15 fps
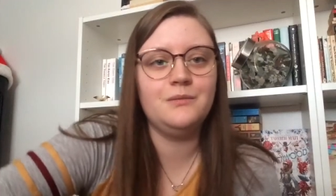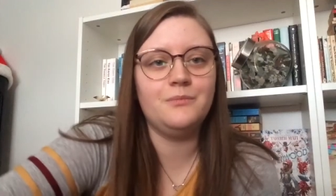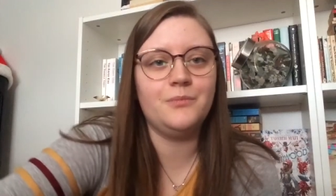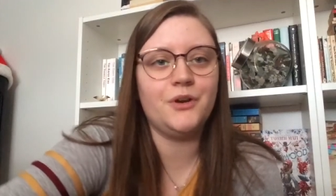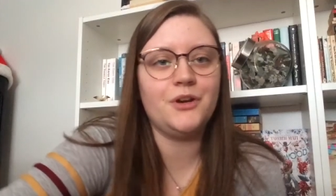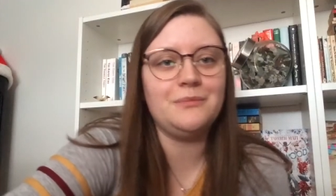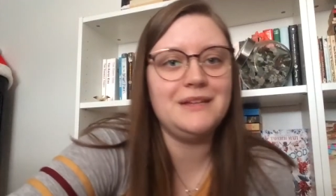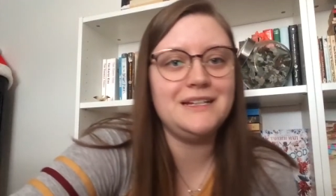
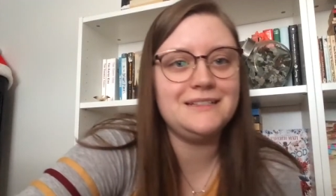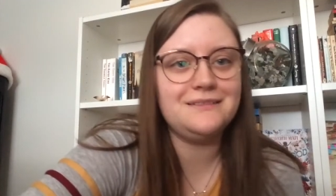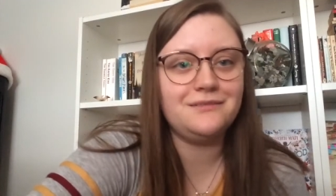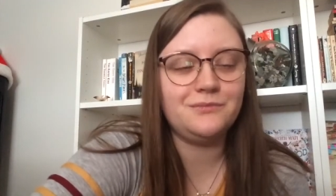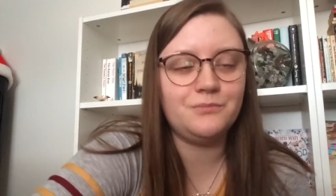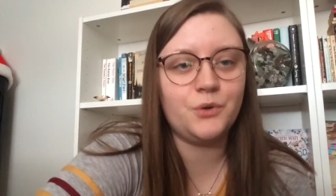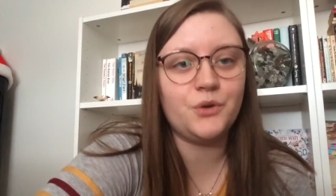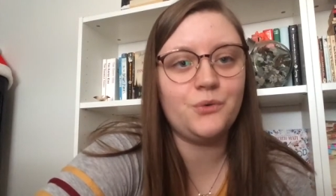Bert
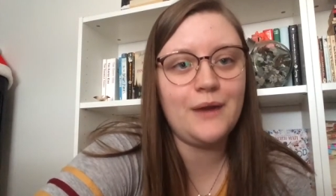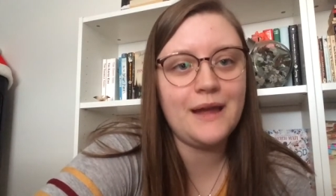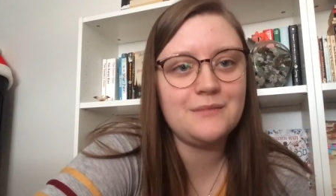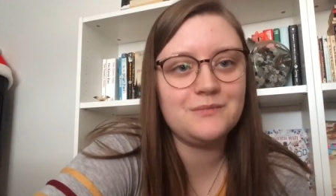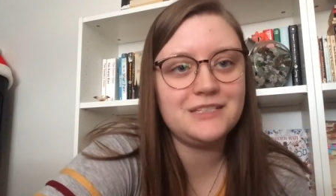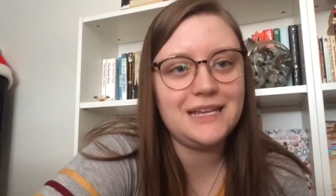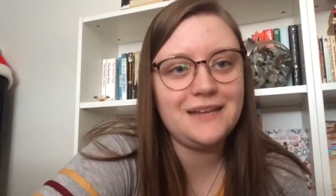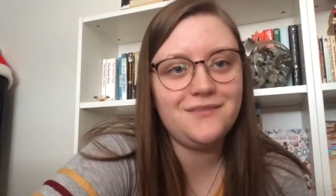
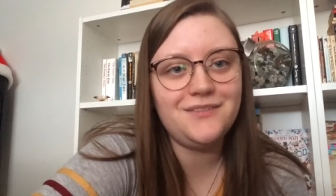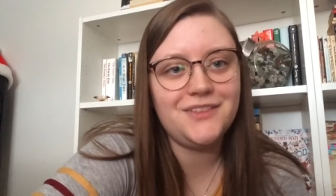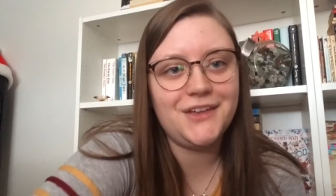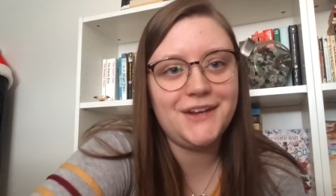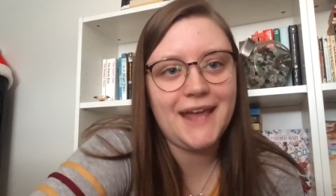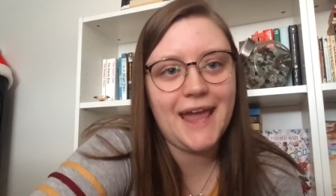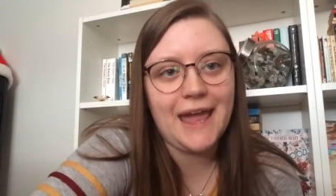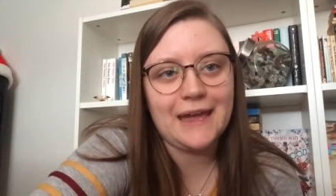Ram saved the
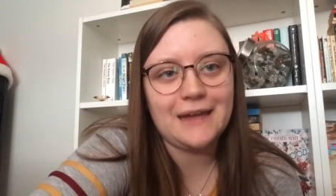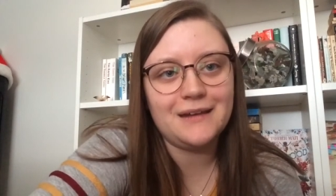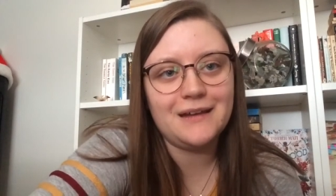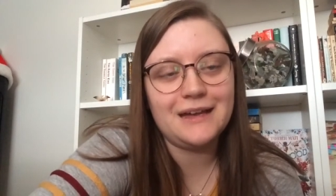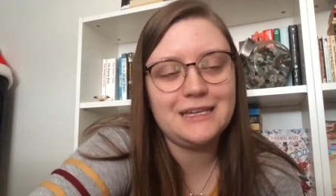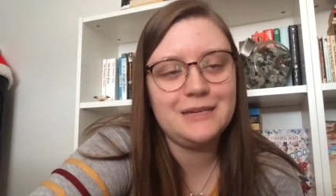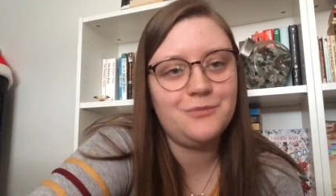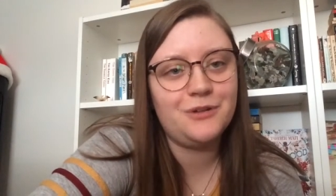day.
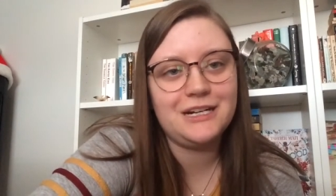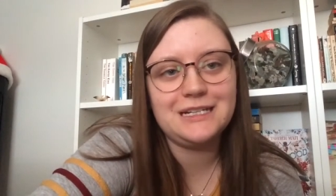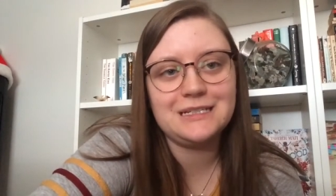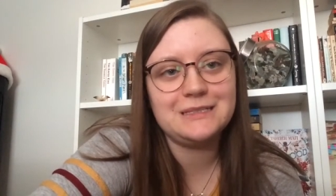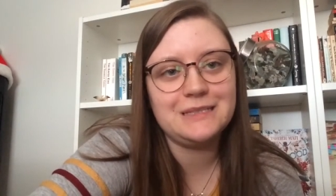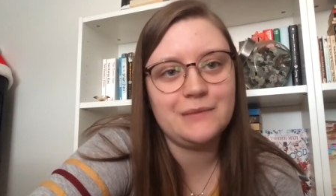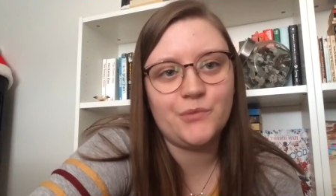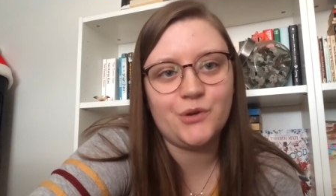I keep wanting to
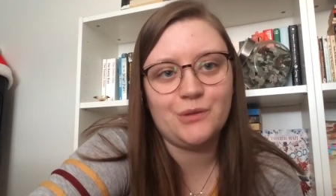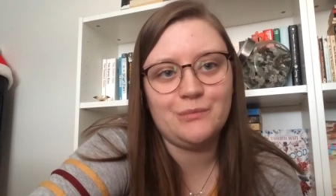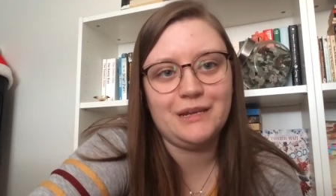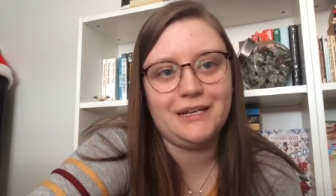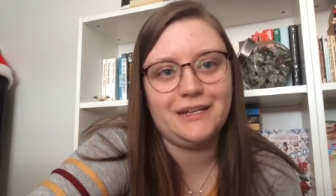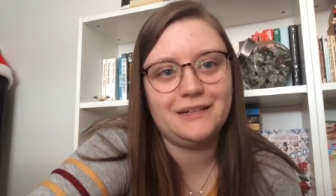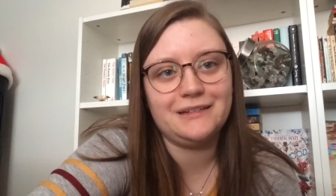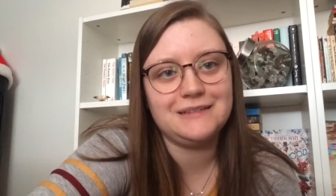say
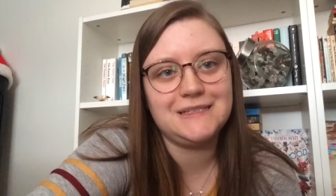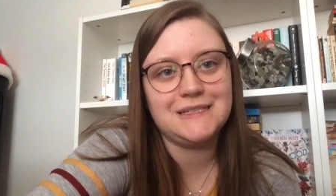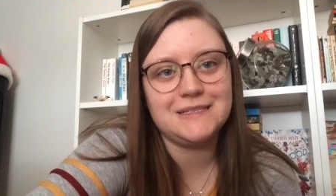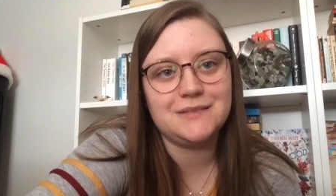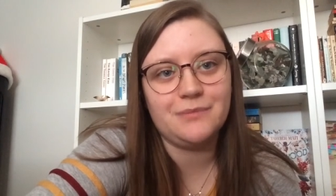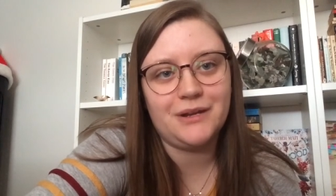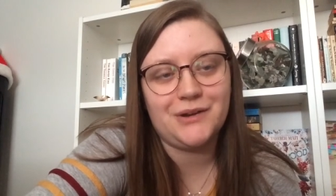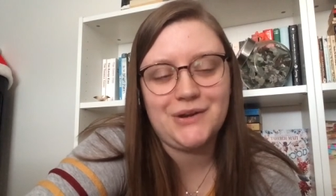Bertman because
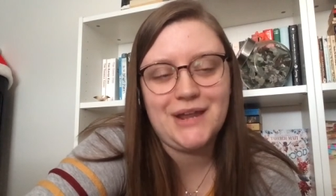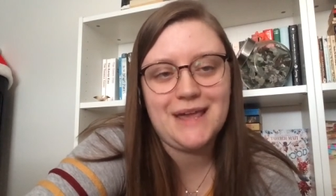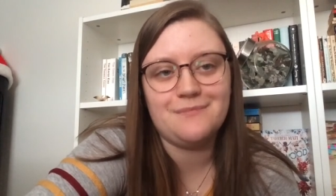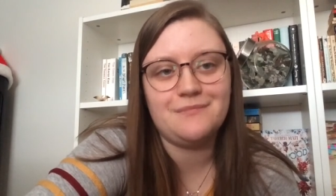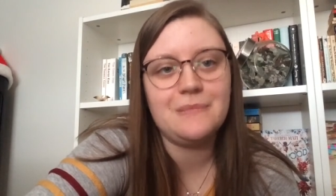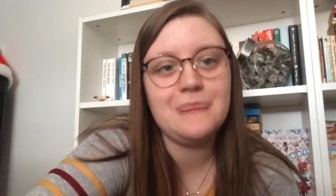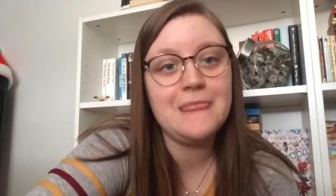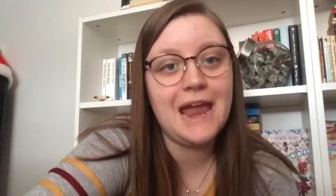it's a better
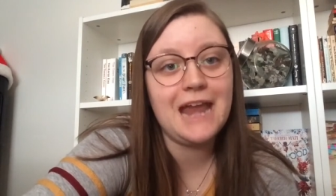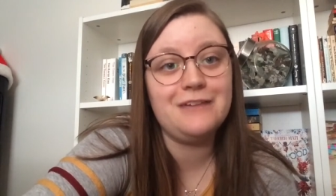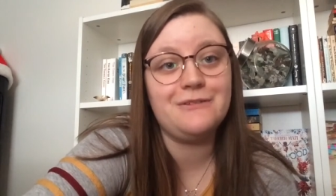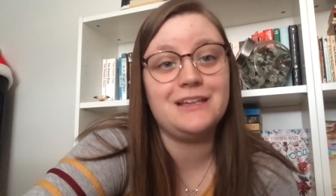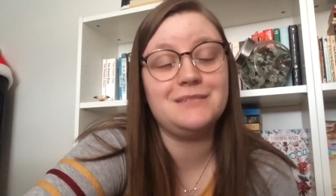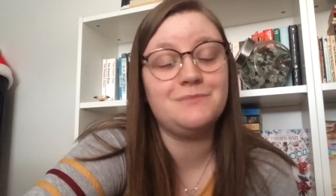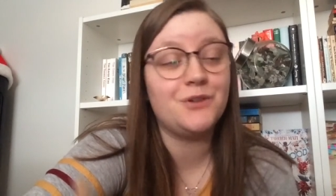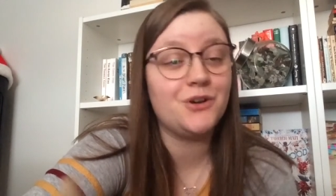name.
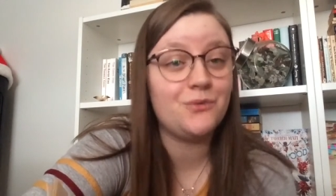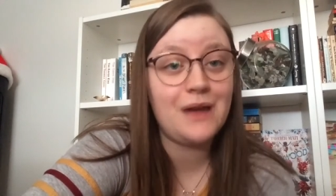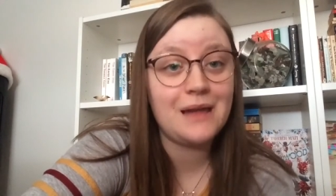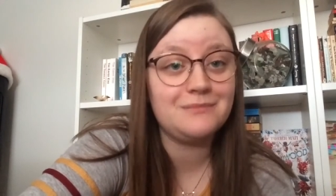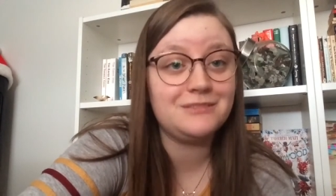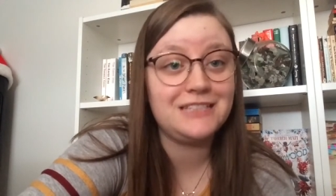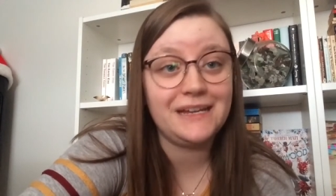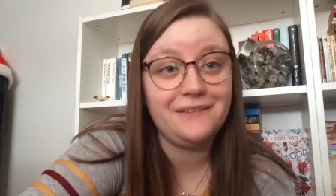Anyways, Bert
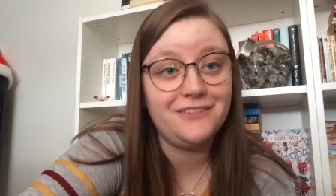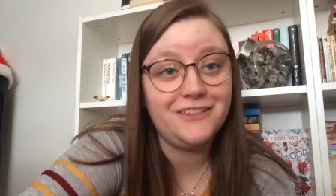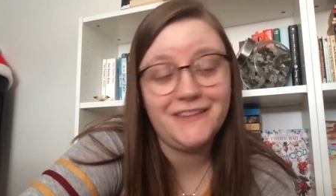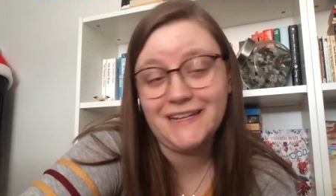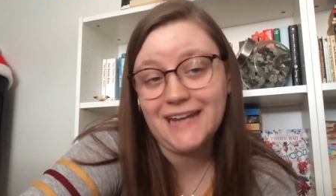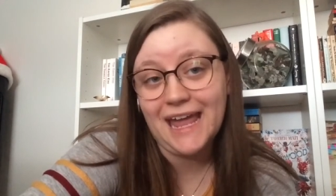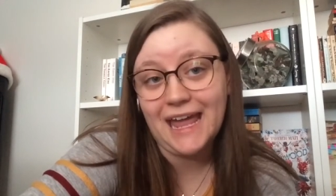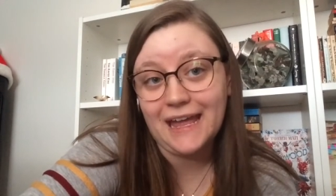Ram saved
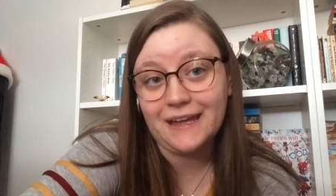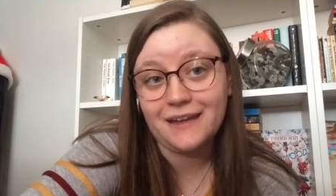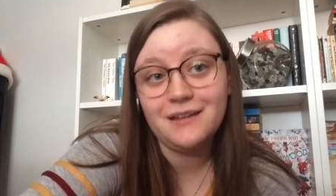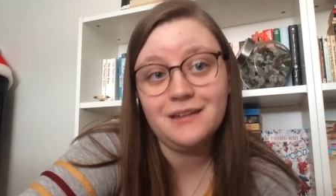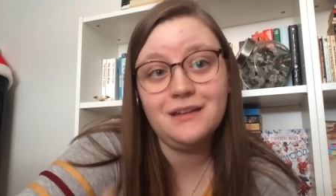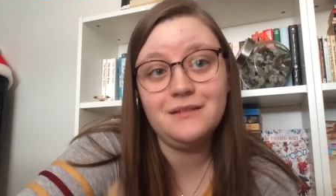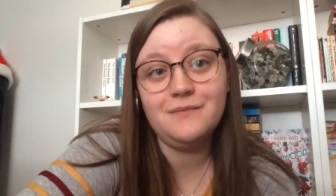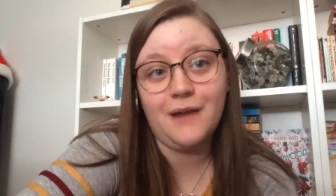the day
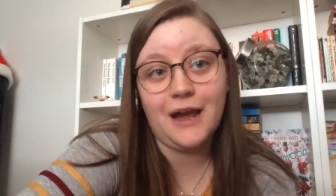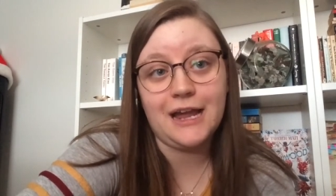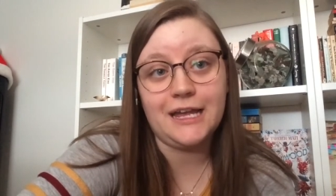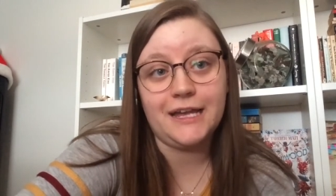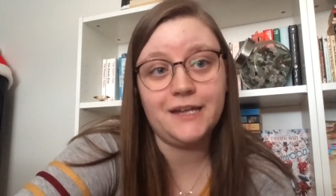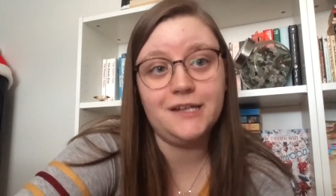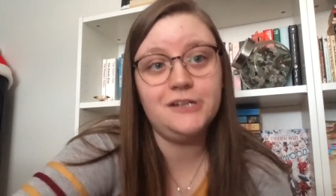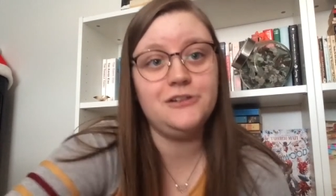
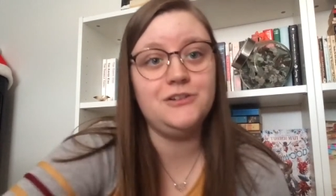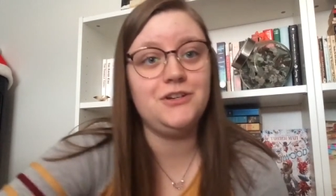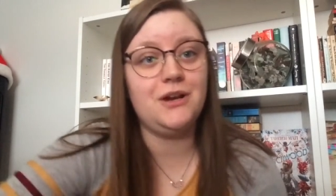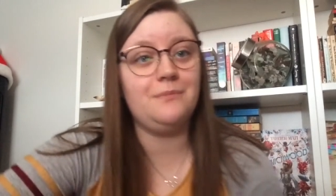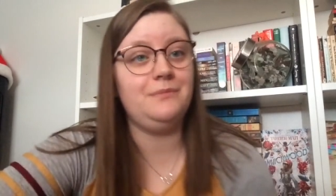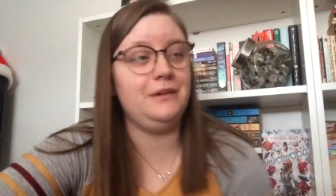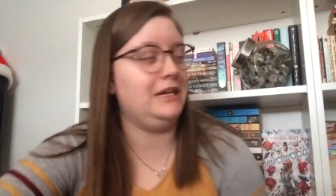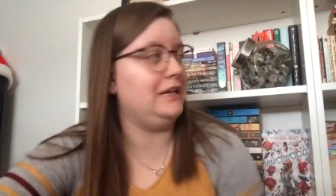by
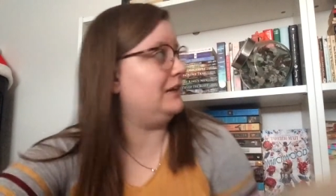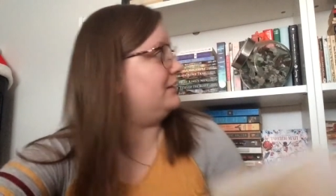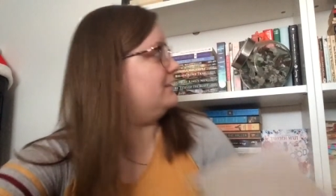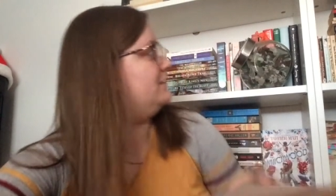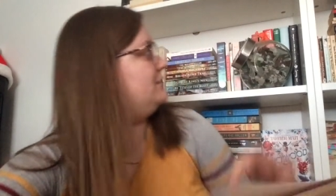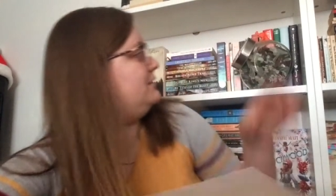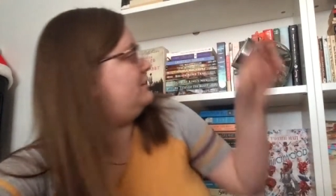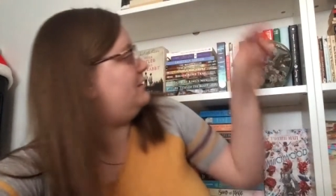jumping
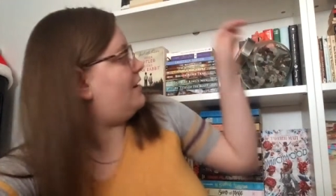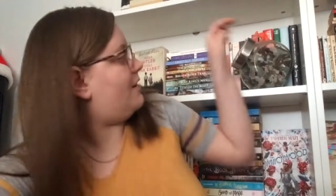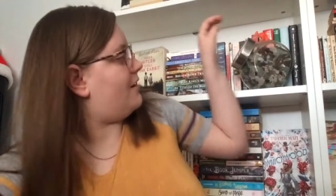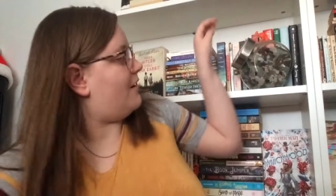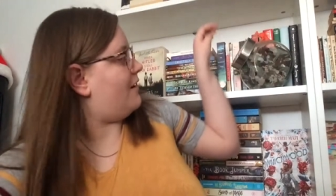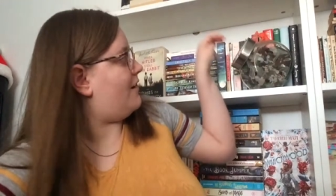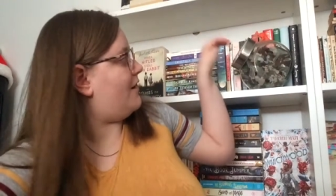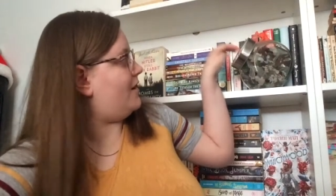
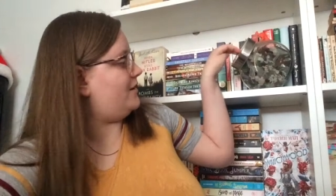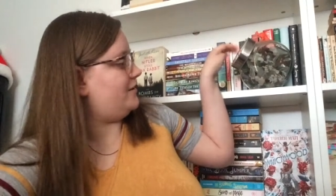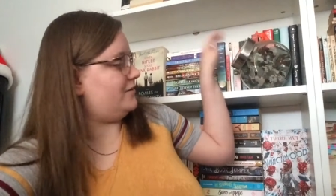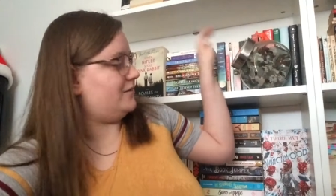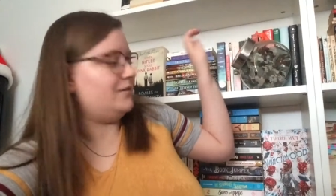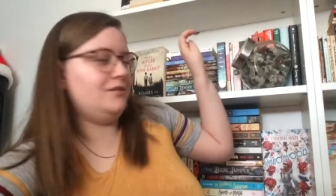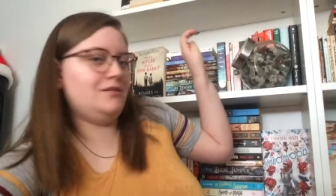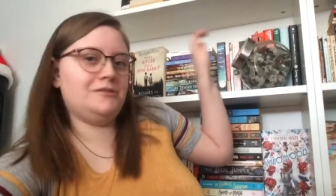
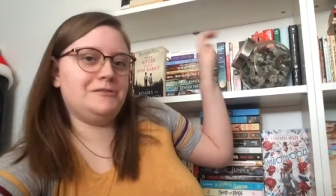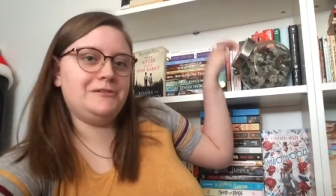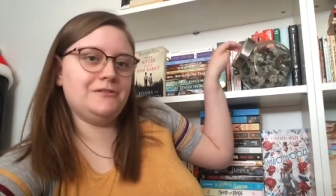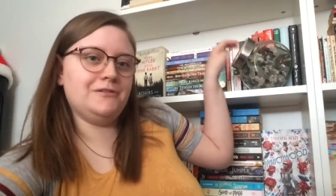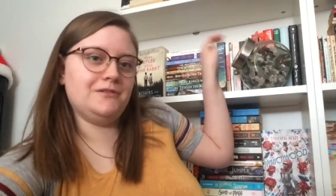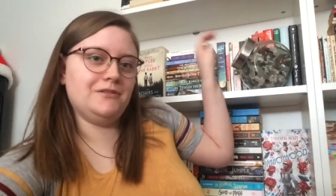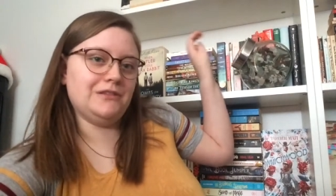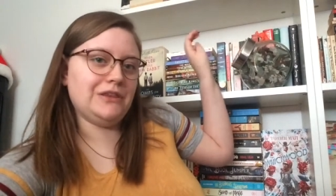on
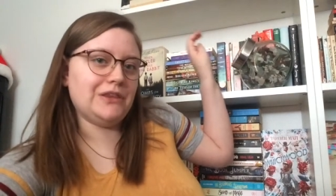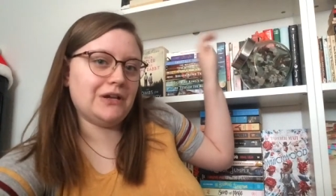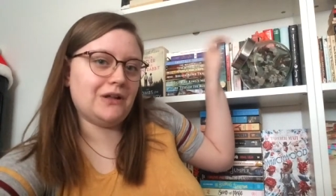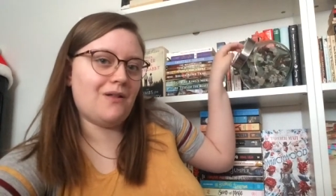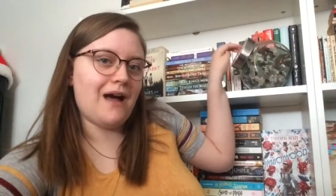the